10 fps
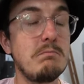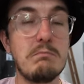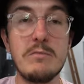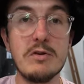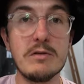
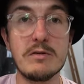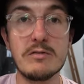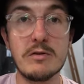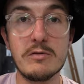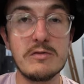You know,
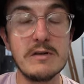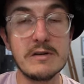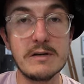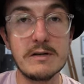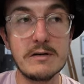there's no
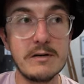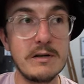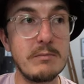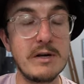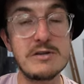ceiling in
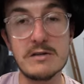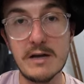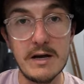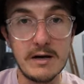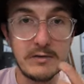a bunch of the
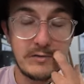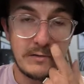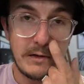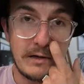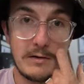
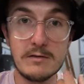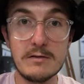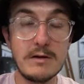house, and